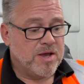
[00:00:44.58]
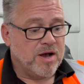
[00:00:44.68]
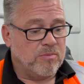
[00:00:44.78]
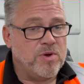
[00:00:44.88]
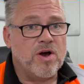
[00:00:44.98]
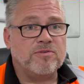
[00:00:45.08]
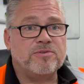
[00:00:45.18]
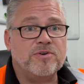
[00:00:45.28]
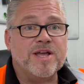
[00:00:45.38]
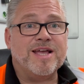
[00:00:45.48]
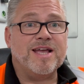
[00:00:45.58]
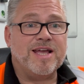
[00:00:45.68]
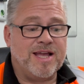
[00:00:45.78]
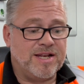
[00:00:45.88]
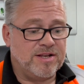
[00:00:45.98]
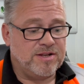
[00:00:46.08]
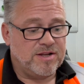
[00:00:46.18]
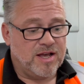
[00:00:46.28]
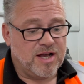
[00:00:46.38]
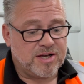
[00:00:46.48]
and we offer it in
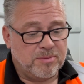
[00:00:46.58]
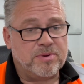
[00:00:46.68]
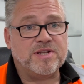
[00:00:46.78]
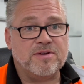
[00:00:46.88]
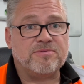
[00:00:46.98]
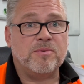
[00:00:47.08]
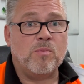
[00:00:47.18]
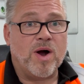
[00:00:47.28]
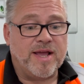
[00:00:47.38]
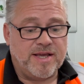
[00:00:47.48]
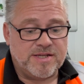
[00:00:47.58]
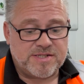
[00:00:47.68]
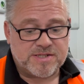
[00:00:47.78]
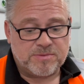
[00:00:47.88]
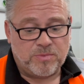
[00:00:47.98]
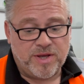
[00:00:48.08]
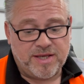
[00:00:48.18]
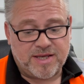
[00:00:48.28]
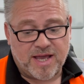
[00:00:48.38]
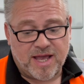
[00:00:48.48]
a couple of different ways. We
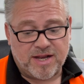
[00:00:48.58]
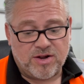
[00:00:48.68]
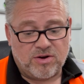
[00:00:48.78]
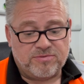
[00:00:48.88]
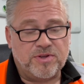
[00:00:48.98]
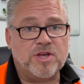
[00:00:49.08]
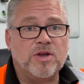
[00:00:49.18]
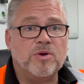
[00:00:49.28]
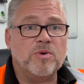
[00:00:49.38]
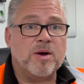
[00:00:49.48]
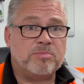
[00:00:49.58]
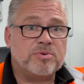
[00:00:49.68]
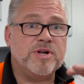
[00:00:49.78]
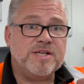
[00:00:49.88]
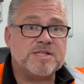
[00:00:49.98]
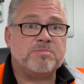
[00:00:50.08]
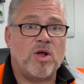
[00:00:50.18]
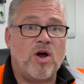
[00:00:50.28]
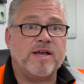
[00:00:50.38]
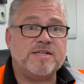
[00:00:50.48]
can offer you a
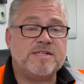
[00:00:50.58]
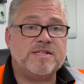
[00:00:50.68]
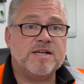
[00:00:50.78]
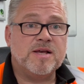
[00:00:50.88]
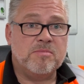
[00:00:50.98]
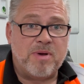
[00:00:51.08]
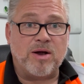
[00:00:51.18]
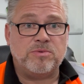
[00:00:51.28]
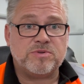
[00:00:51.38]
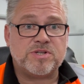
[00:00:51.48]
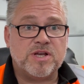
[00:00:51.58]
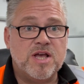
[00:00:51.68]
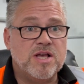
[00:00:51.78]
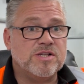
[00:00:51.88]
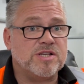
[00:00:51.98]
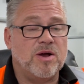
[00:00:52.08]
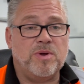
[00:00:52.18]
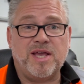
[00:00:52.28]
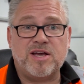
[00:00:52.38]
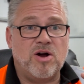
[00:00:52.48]
pre-spliced belt, so
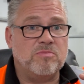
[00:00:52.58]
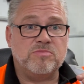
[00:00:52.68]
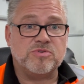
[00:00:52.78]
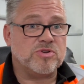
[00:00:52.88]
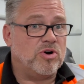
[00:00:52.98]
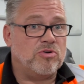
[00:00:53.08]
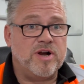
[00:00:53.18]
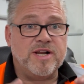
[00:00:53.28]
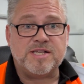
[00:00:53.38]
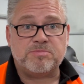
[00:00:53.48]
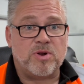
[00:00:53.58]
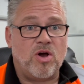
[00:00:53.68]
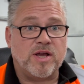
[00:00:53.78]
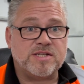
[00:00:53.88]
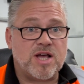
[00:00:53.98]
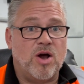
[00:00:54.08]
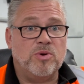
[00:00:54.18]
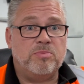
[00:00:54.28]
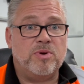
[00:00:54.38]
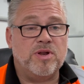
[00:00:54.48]
it comes already spliced
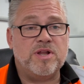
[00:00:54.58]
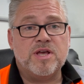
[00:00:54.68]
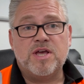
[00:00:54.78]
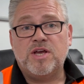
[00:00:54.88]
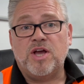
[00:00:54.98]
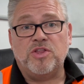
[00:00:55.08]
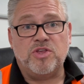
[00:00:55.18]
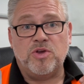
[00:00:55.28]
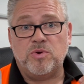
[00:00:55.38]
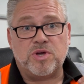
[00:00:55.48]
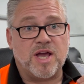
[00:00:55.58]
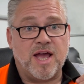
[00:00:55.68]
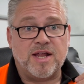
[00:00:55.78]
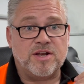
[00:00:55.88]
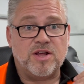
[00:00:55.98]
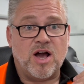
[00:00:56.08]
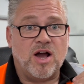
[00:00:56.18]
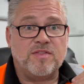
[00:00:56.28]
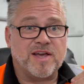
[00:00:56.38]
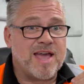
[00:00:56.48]
open and you can
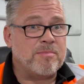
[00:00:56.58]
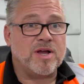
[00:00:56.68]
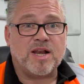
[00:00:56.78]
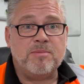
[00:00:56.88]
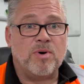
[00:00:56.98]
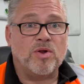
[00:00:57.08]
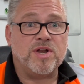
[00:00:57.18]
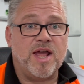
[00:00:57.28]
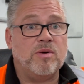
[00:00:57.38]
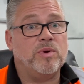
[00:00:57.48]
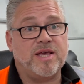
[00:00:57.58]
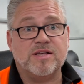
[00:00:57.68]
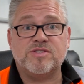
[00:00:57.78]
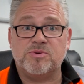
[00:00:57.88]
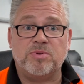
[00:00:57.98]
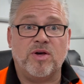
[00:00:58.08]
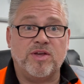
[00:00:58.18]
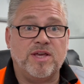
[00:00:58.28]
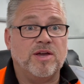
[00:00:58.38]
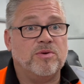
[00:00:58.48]
either chemically bond it, we can supply
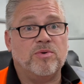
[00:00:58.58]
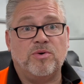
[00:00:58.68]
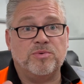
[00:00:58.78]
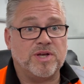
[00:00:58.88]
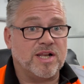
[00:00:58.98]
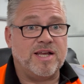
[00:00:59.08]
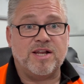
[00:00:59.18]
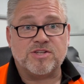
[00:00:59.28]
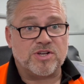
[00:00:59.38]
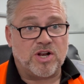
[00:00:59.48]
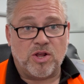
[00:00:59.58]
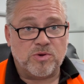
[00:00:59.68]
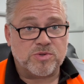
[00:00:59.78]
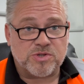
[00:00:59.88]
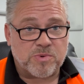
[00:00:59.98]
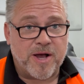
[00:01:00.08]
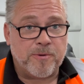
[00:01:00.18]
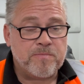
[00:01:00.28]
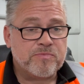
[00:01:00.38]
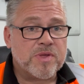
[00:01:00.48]
you all the cleaners and glues as
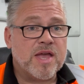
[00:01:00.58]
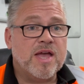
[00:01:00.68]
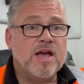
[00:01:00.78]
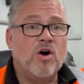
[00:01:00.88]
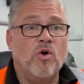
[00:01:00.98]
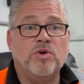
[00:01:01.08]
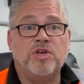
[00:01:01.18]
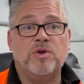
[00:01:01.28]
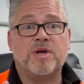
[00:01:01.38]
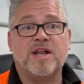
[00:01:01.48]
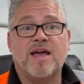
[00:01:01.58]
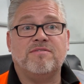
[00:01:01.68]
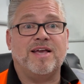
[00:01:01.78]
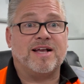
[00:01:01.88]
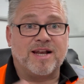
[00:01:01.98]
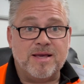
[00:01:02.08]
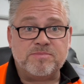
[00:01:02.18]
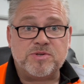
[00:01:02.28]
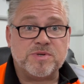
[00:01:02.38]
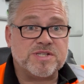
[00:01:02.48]
well, or you can have it clipped
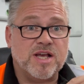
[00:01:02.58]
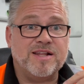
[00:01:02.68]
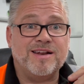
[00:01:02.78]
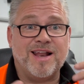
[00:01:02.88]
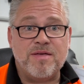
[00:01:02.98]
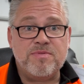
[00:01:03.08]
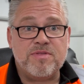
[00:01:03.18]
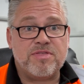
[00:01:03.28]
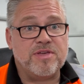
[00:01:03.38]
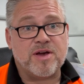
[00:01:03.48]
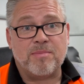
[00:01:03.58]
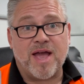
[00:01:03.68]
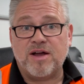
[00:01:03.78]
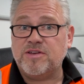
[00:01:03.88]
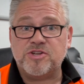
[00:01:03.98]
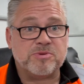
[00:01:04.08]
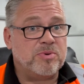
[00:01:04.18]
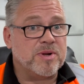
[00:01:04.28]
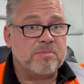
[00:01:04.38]
to a certain length. You come out, you just put a